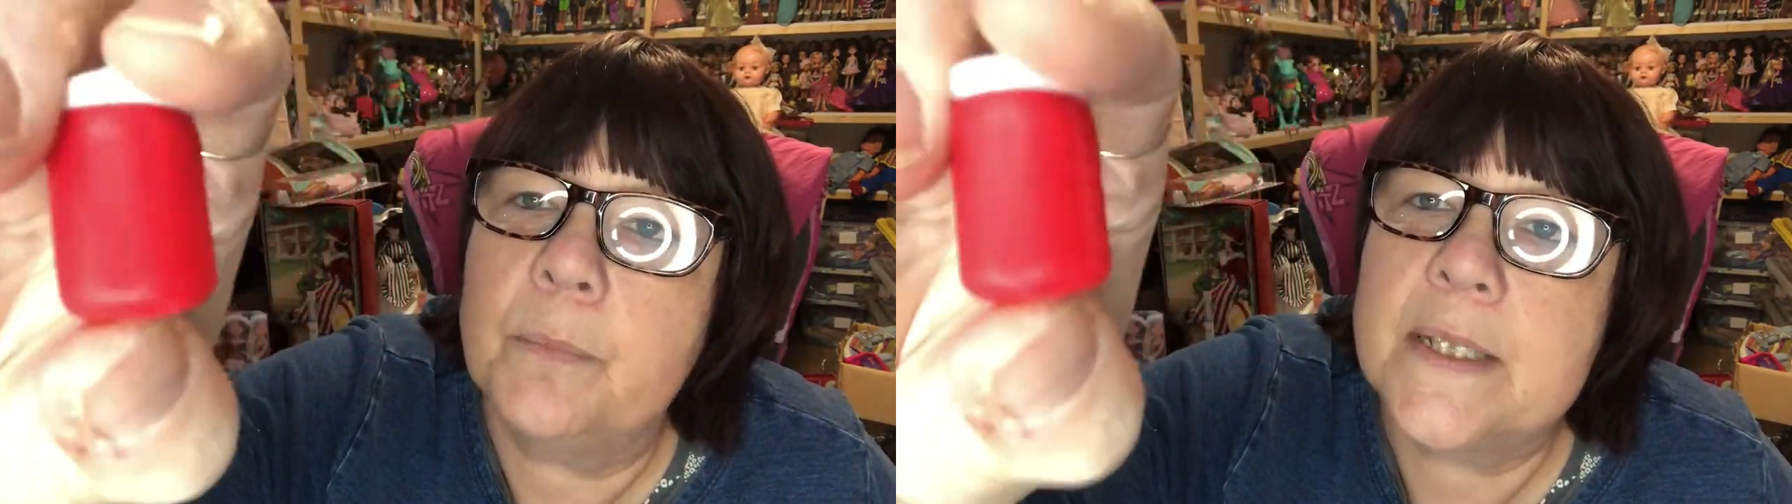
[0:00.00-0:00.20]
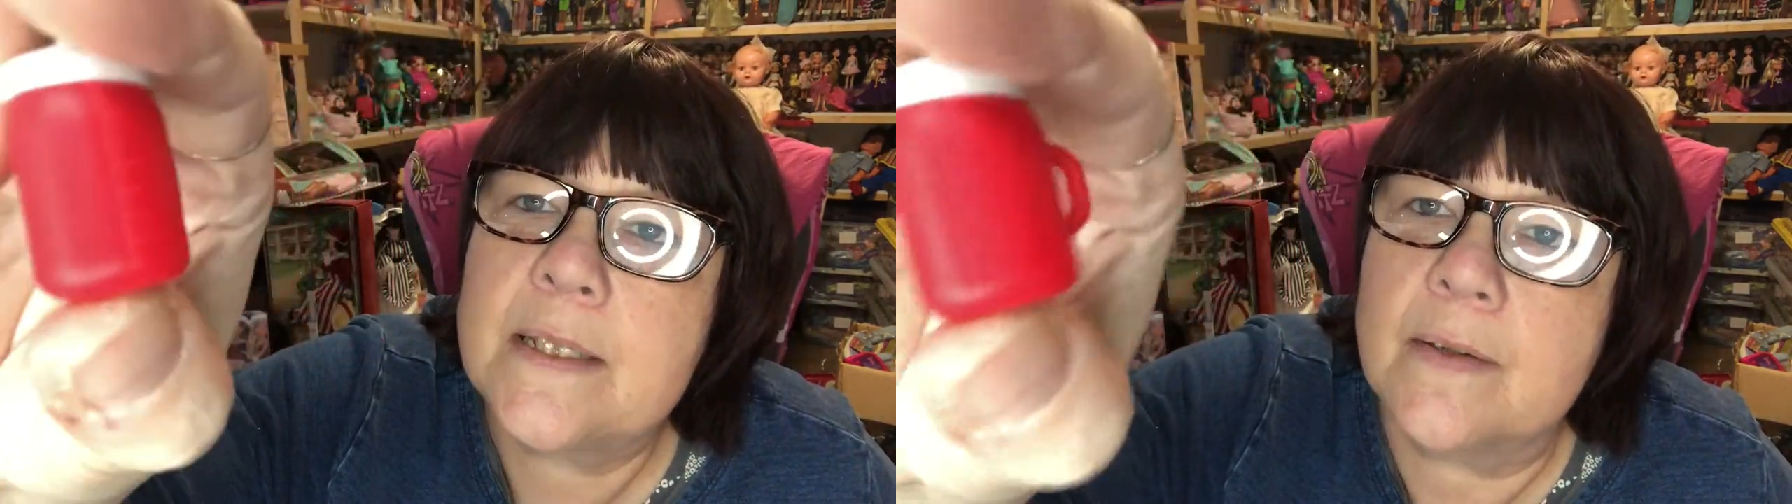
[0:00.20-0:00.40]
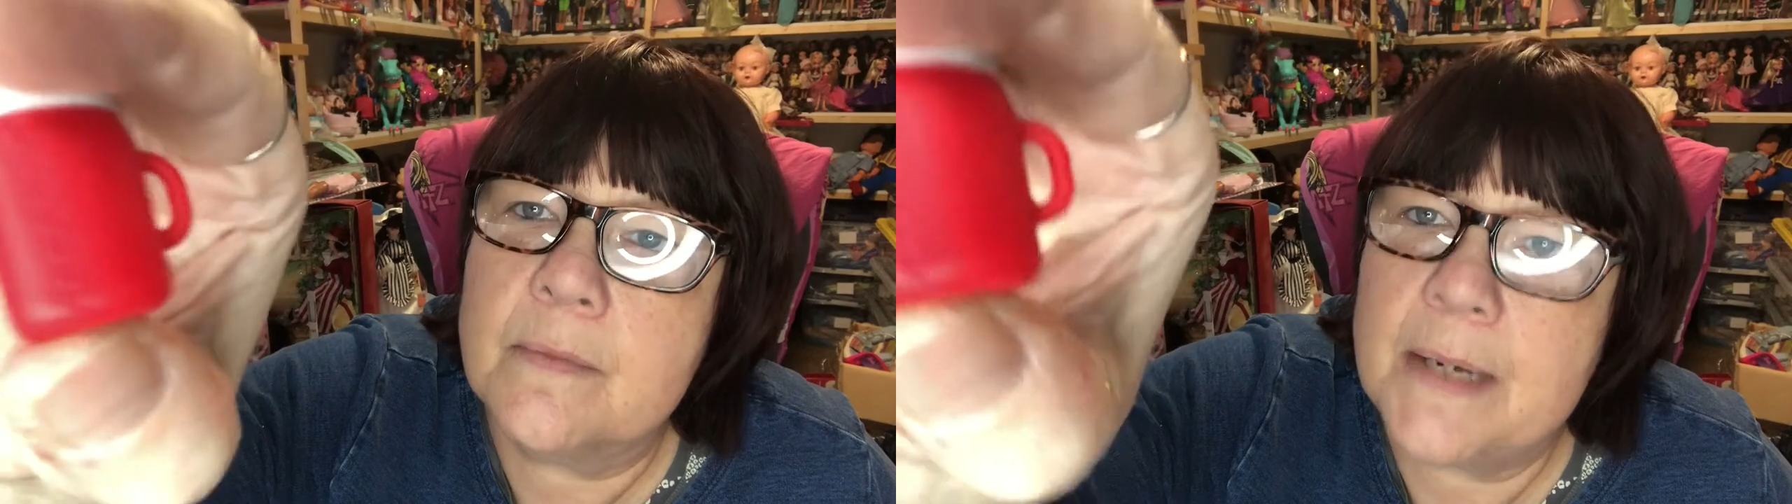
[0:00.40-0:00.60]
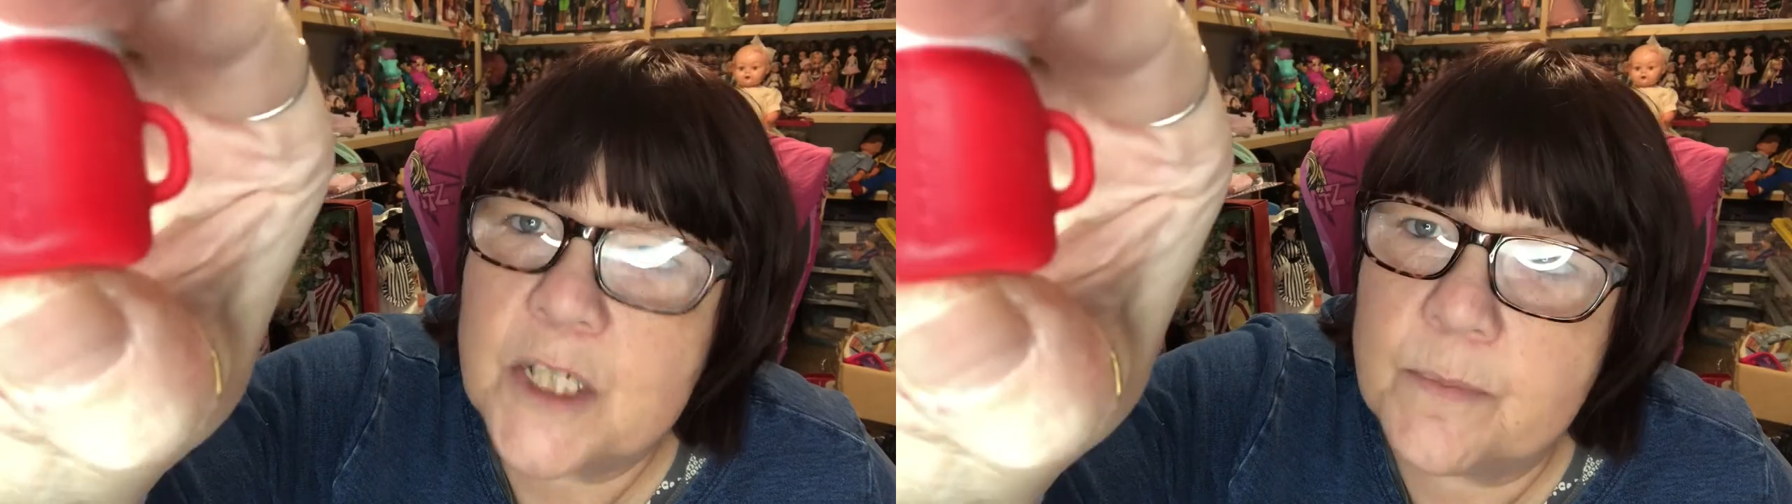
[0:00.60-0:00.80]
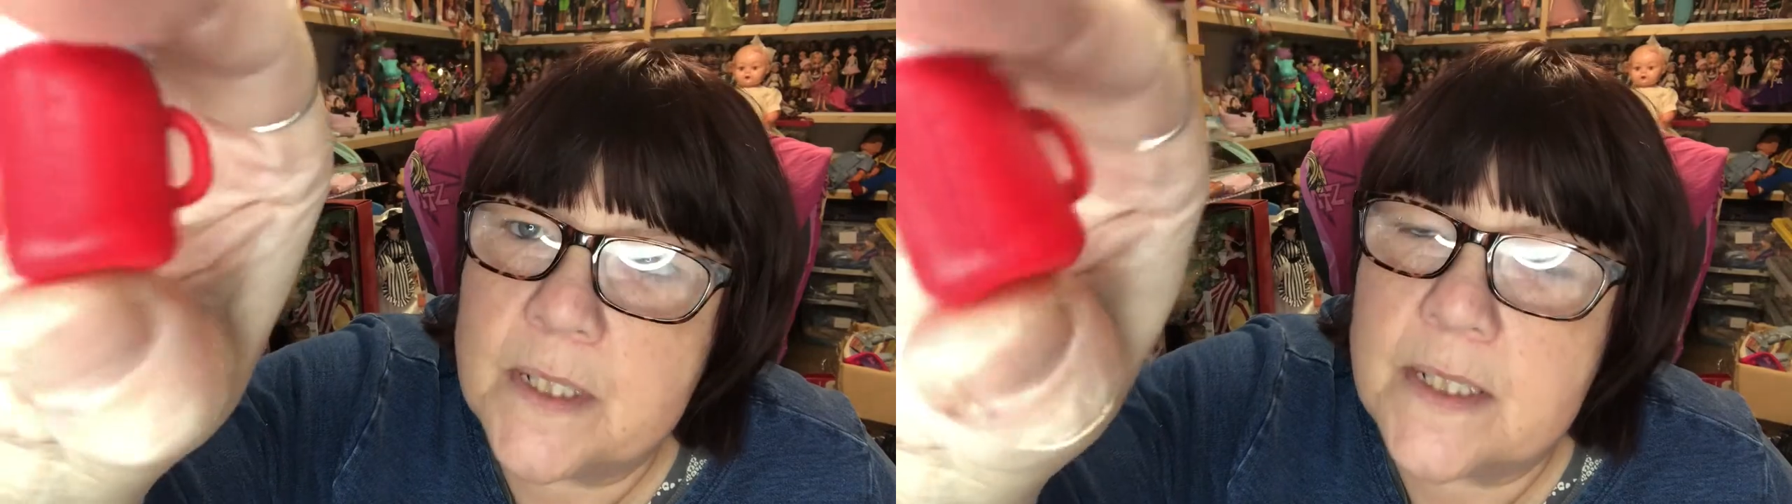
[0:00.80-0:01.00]
It's got the
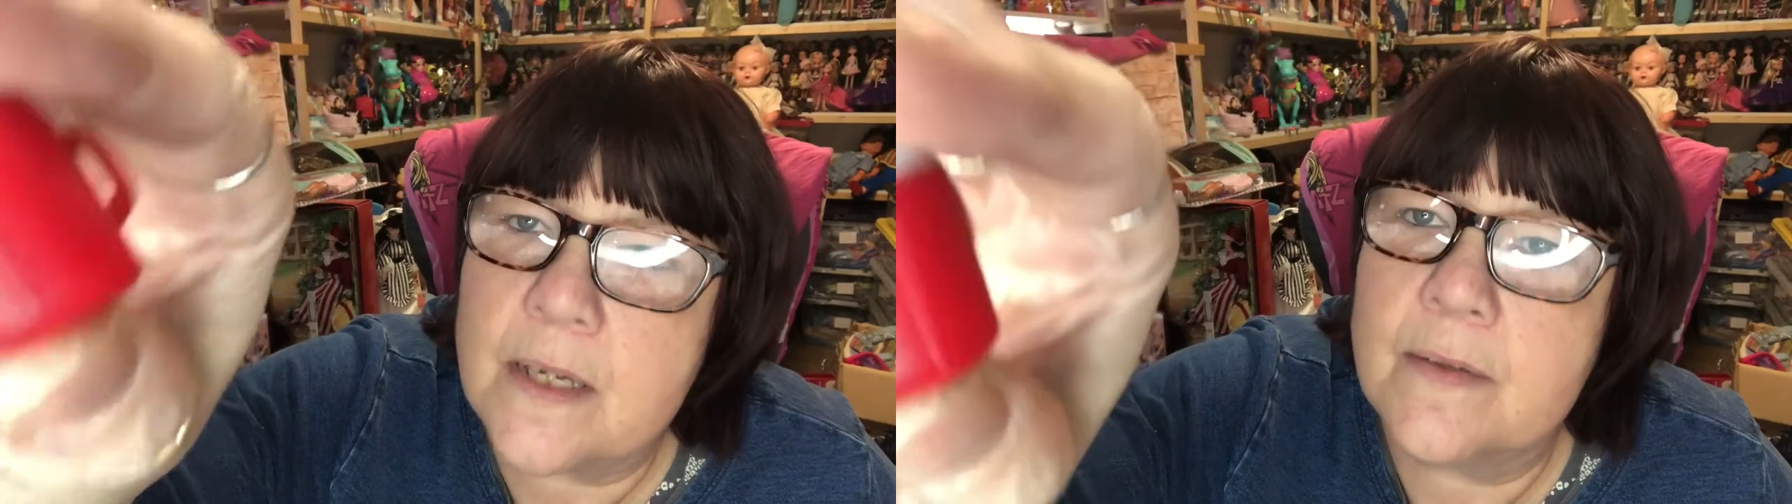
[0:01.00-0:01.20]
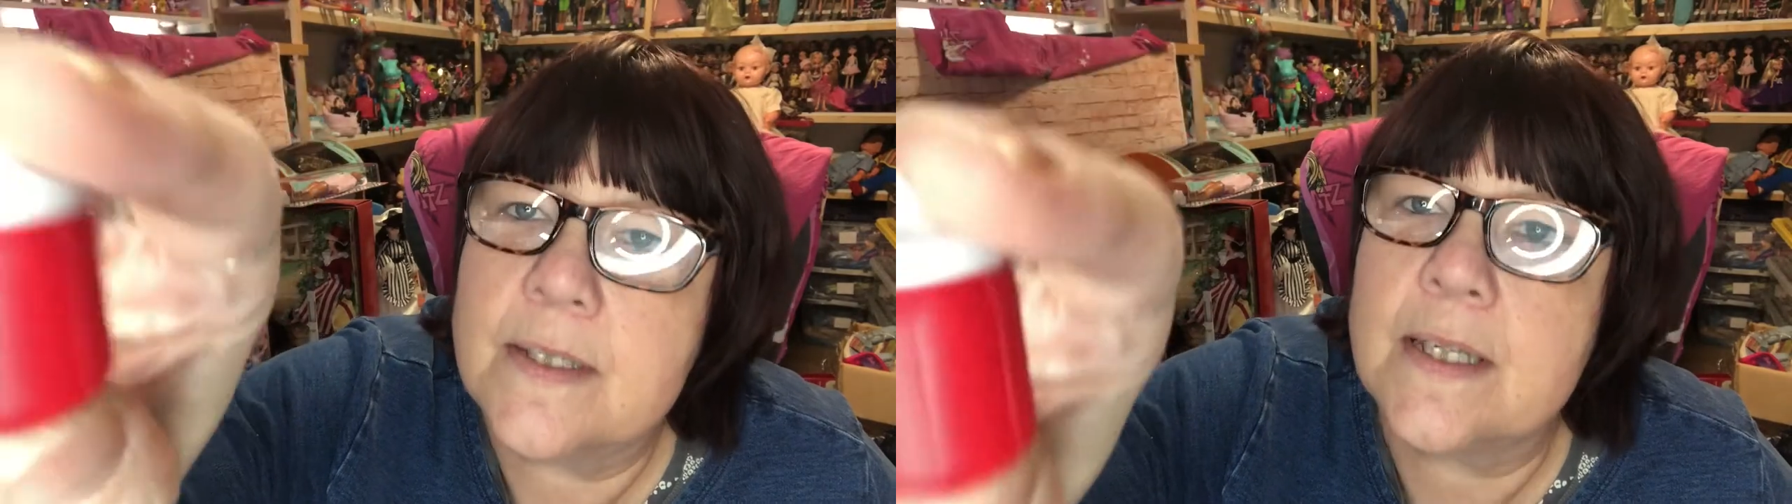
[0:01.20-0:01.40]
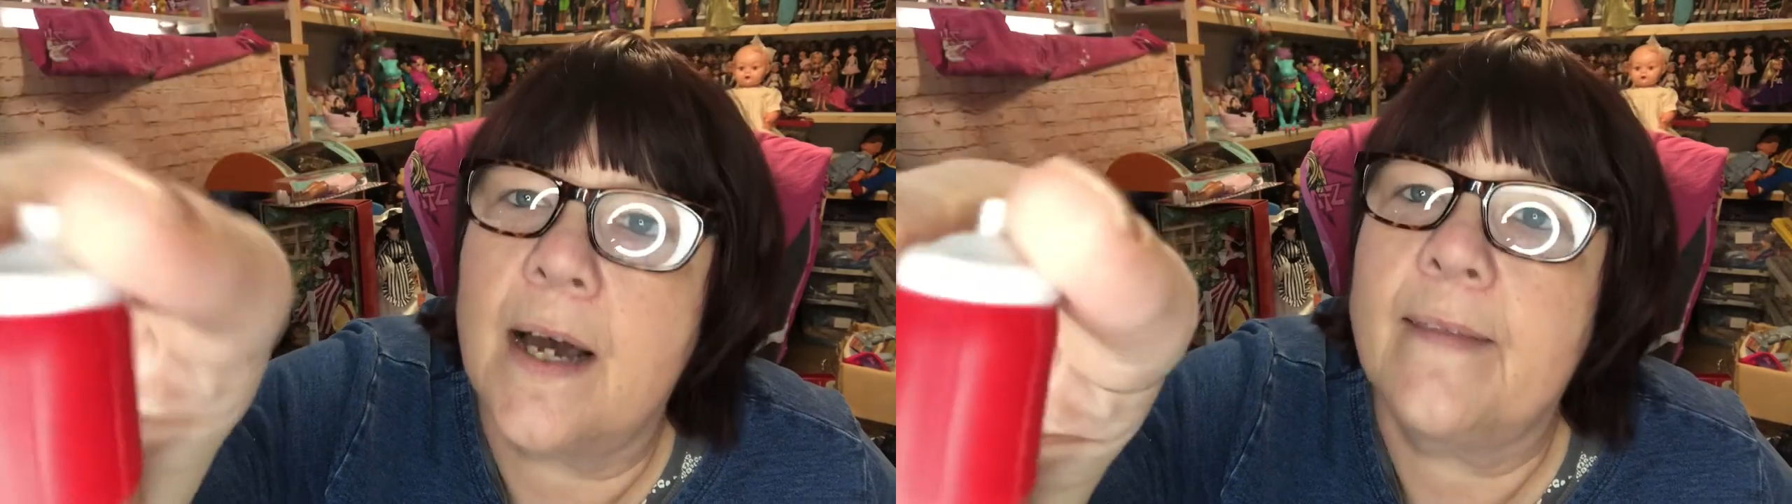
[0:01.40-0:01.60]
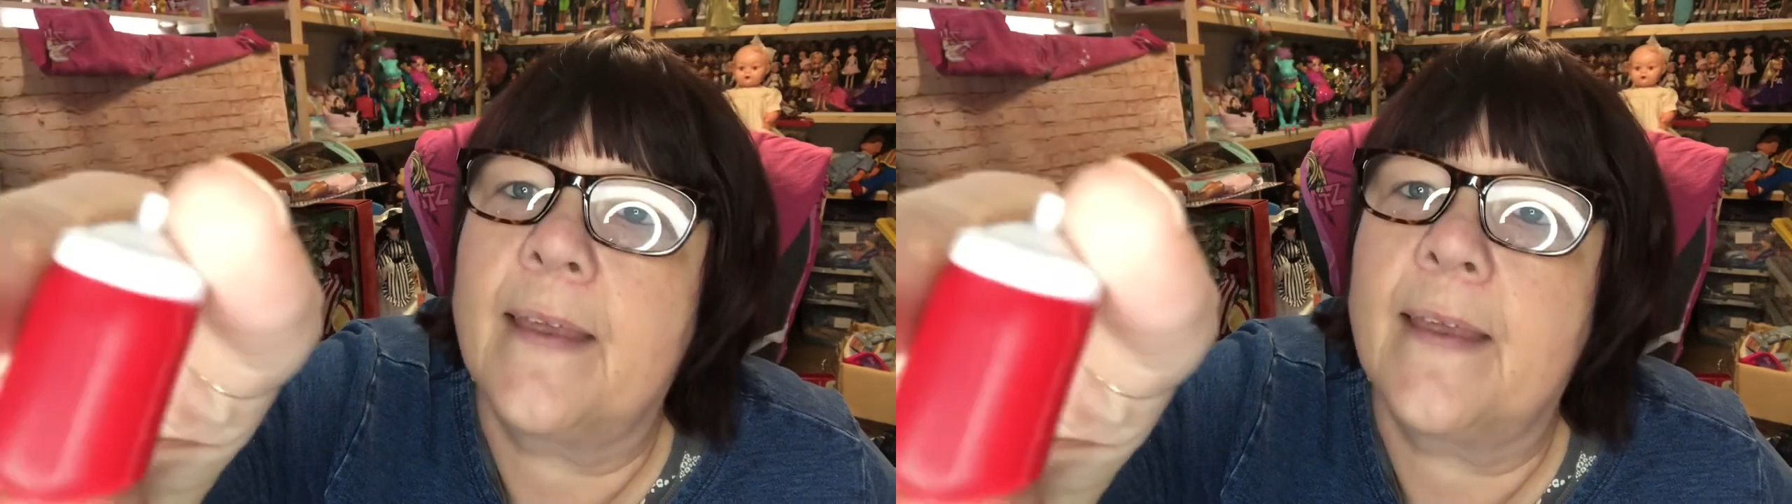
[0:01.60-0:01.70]
measurements on the side